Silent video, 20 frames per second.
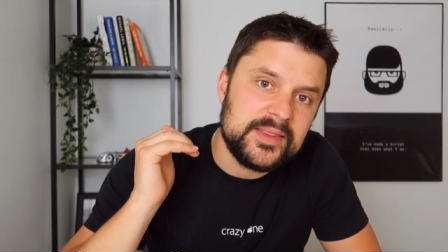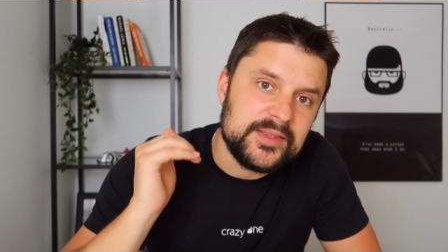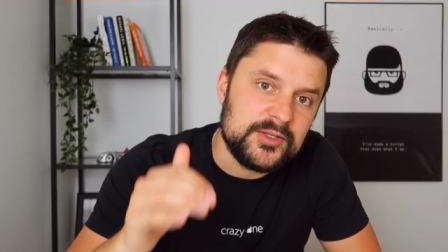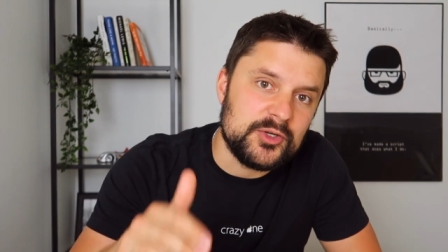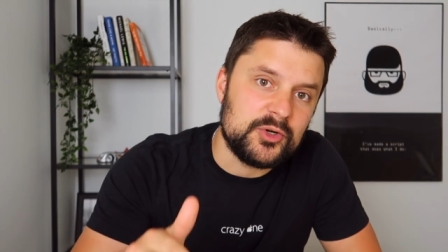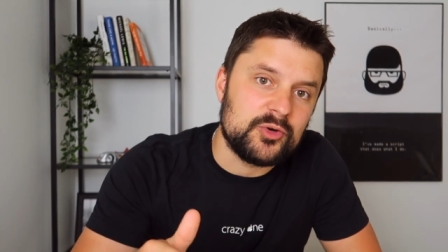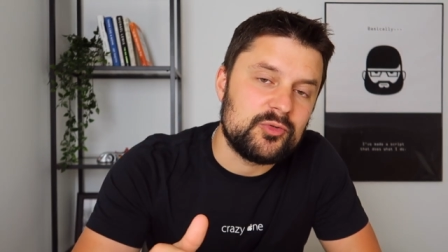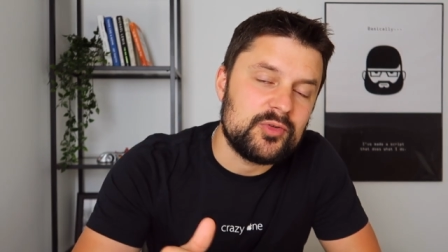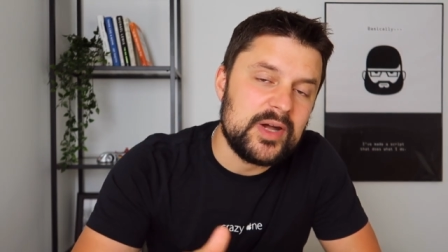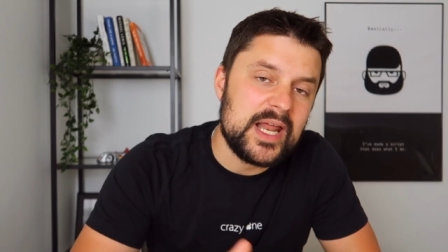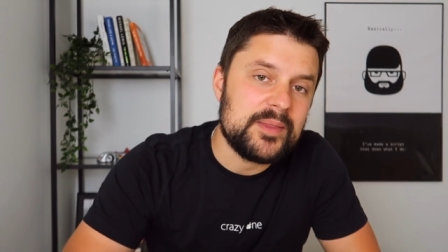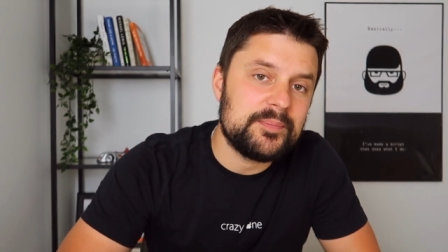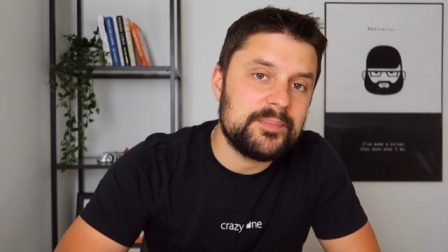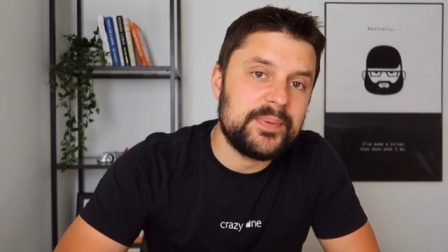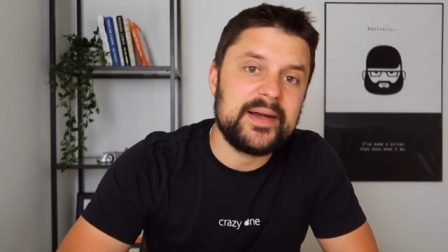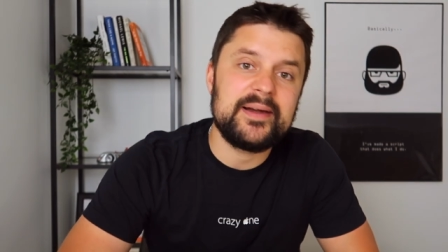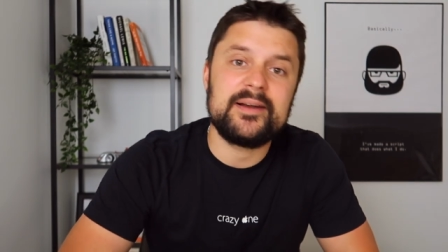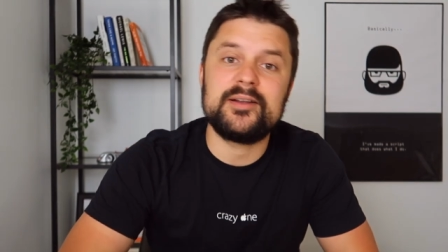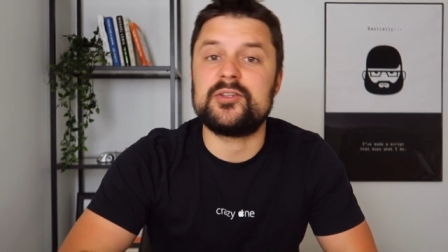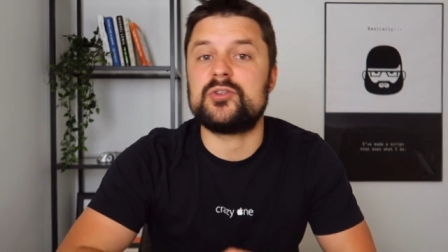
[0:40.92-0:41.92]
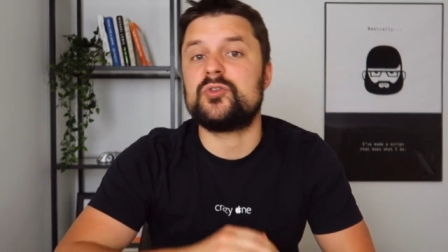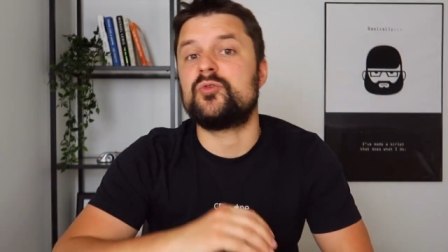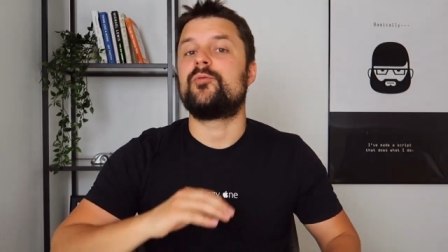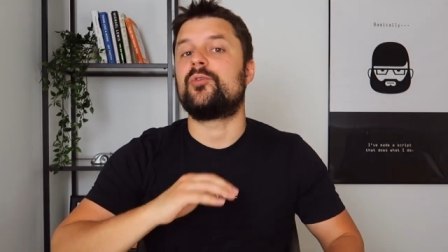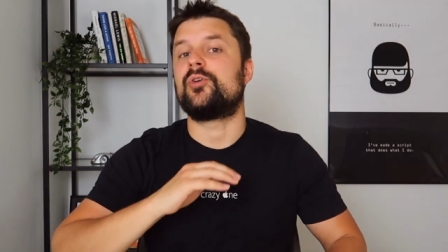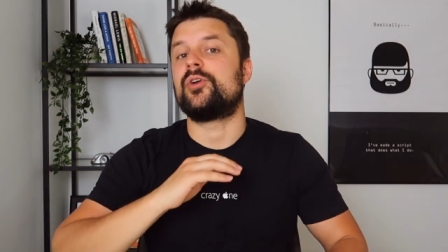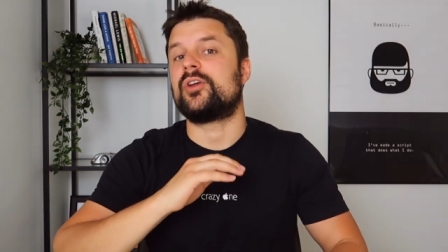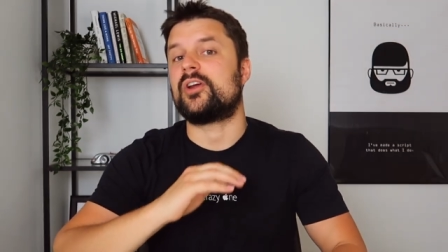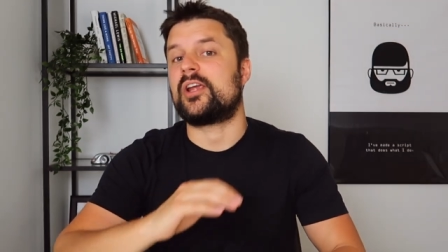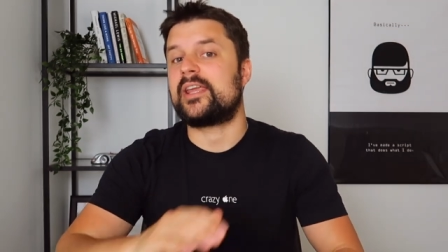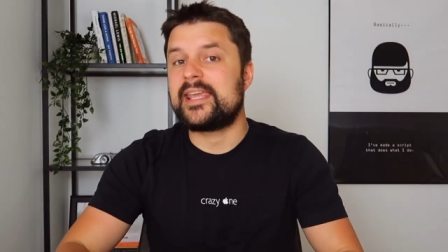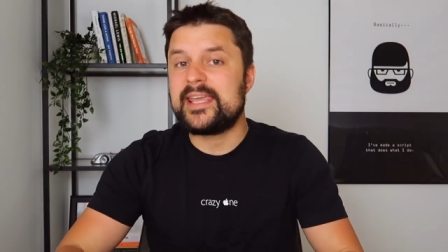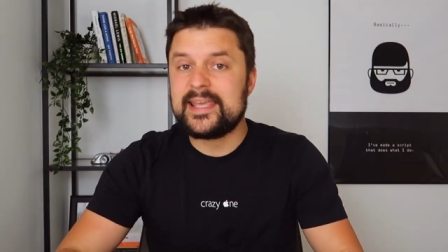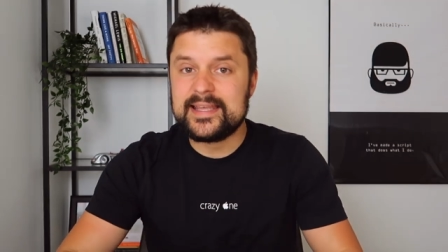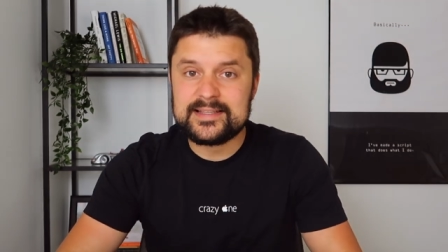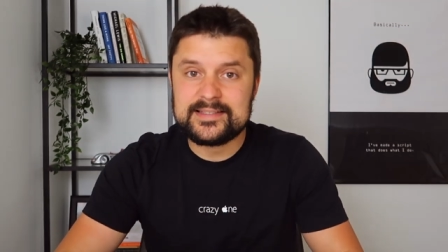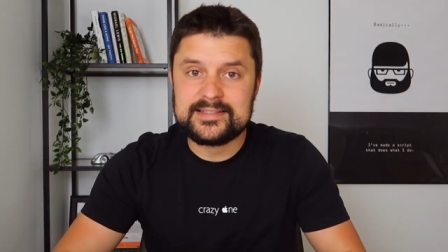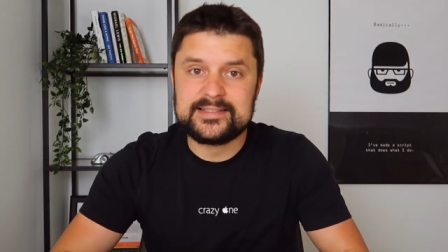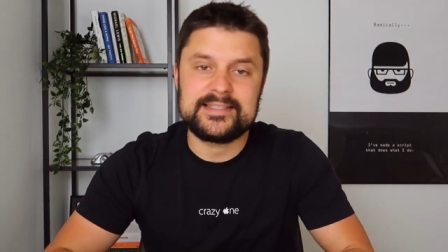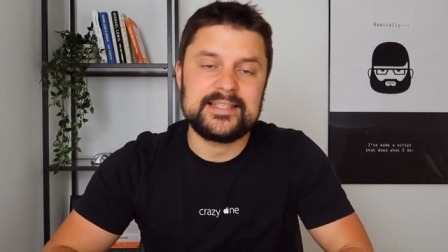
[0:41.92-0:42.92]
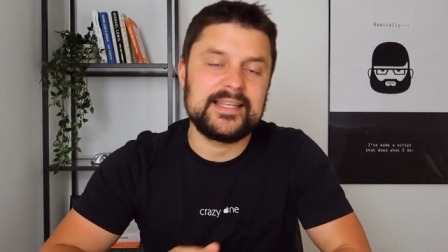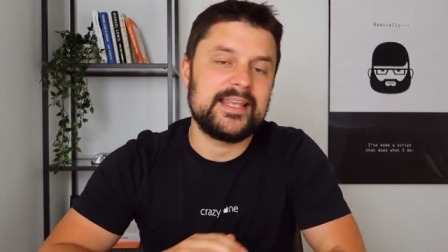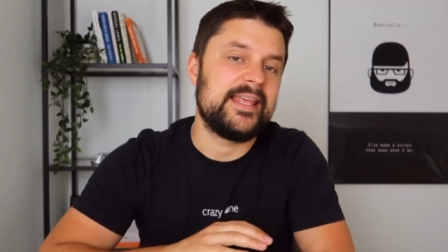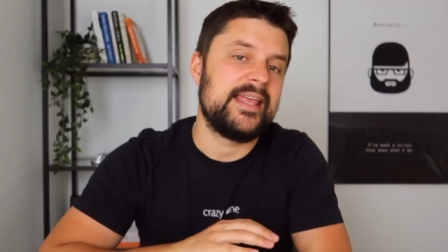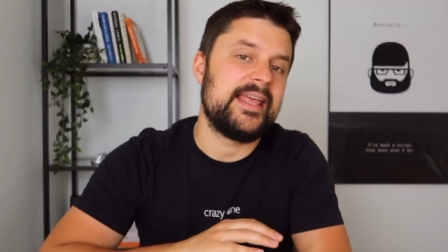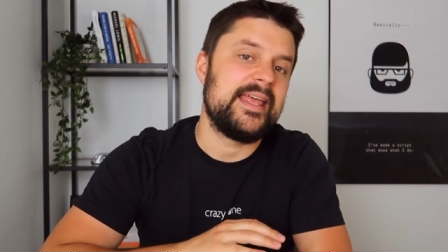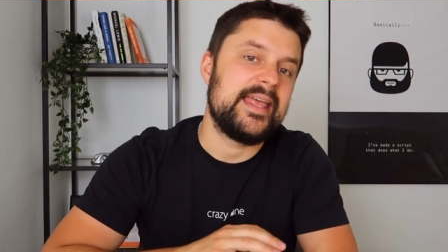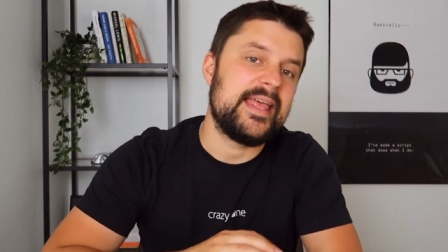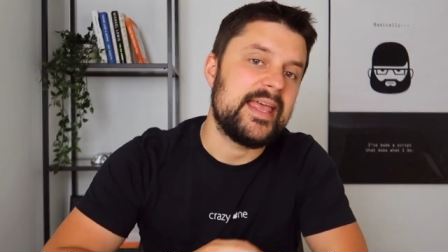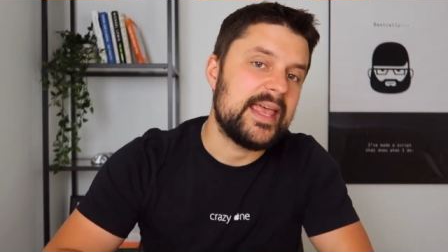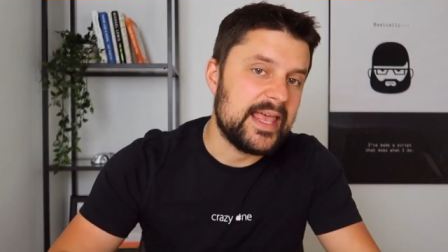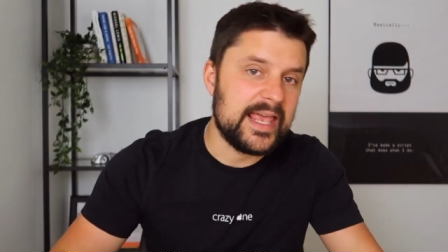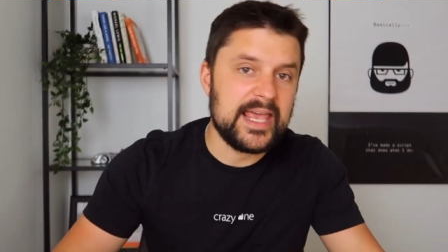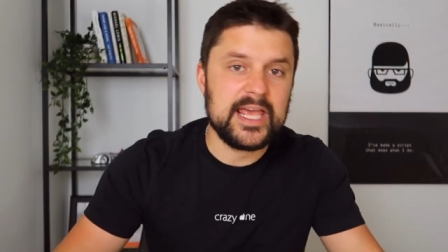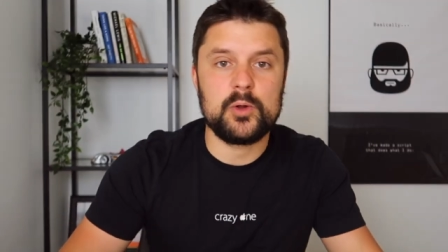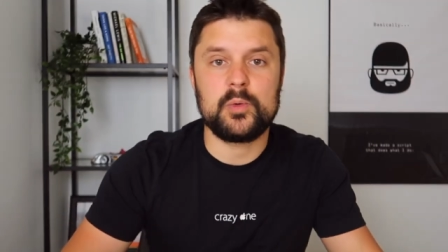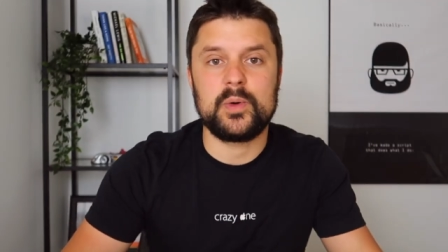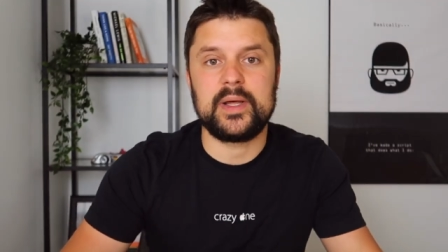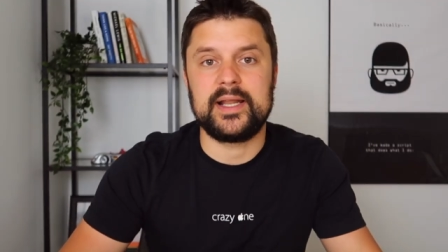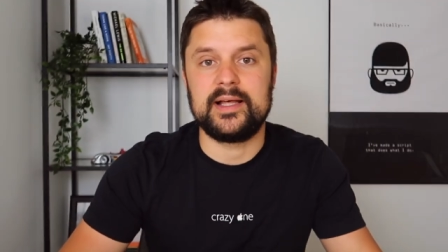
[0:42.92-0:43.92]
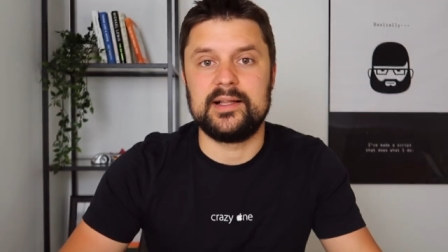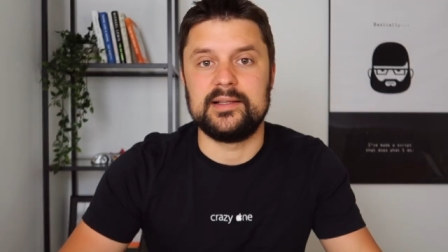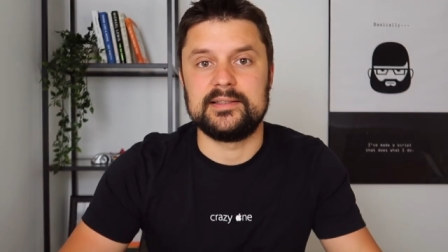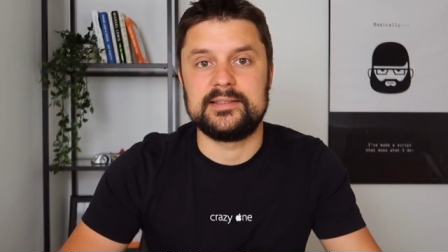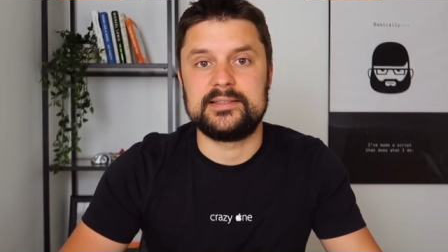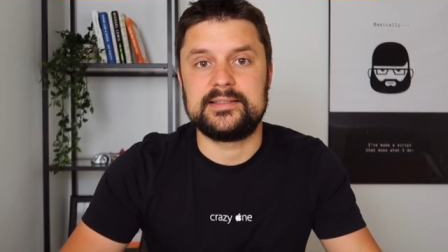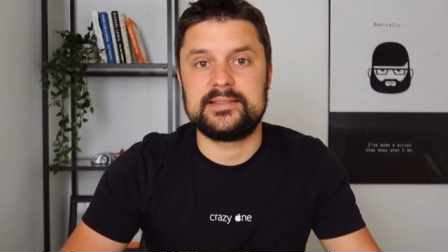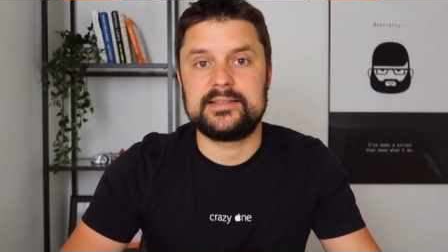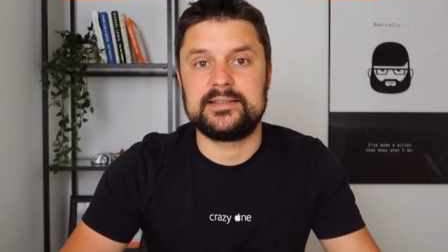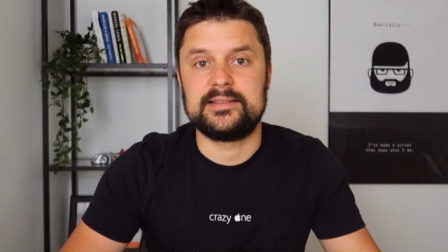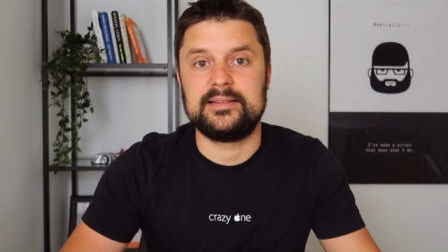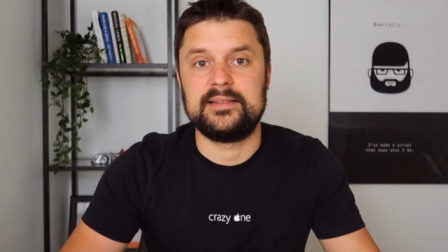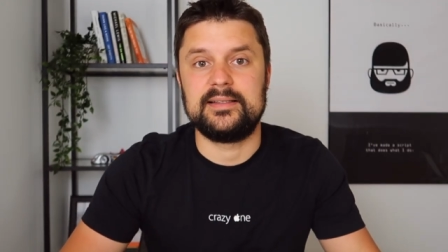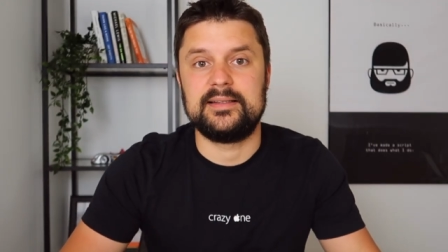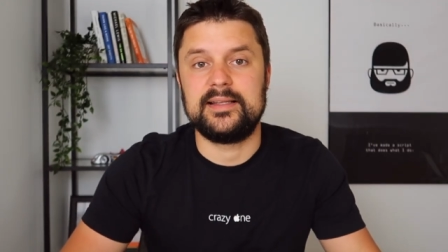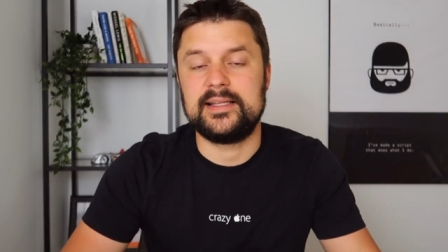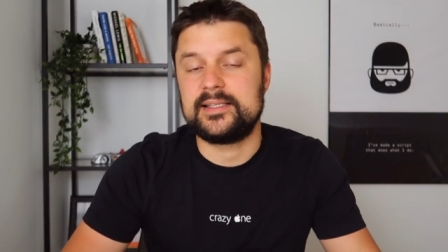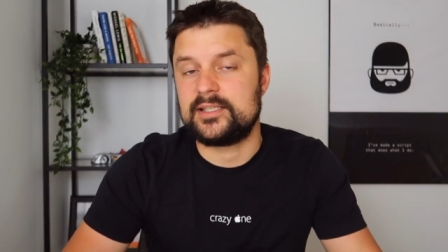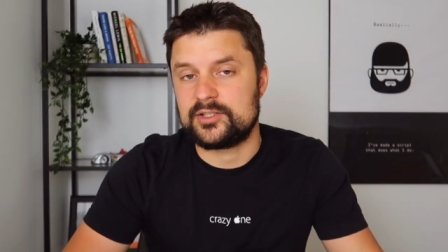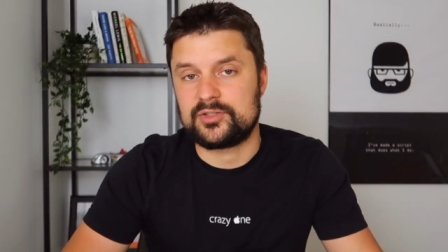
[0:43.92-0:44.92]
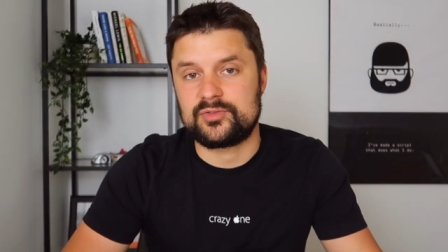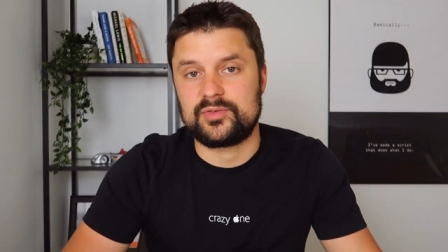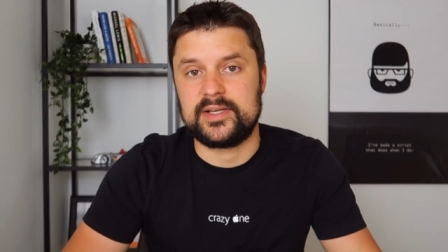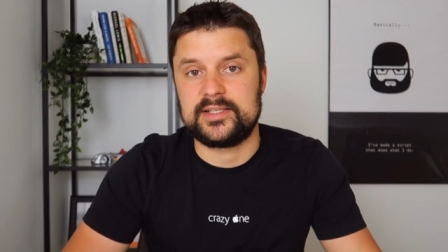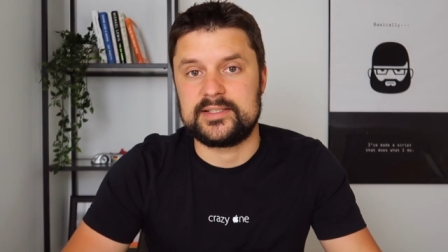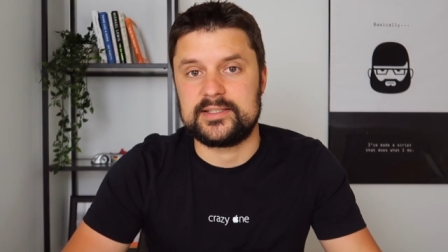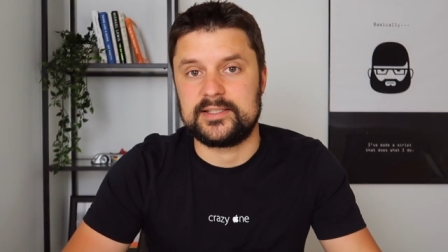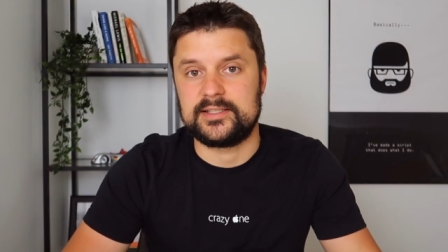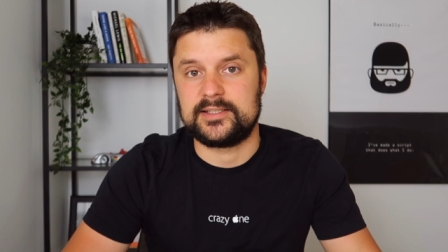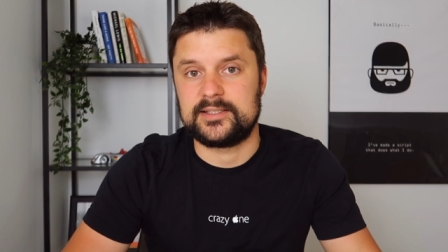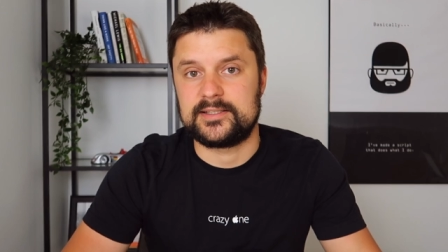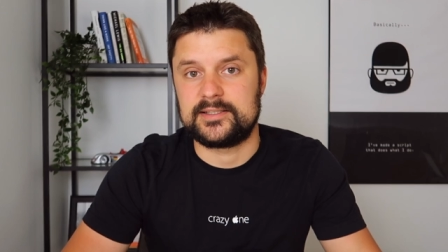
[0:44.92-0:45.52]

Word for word: your grandparents, for your kids, anyone else. This is crazy.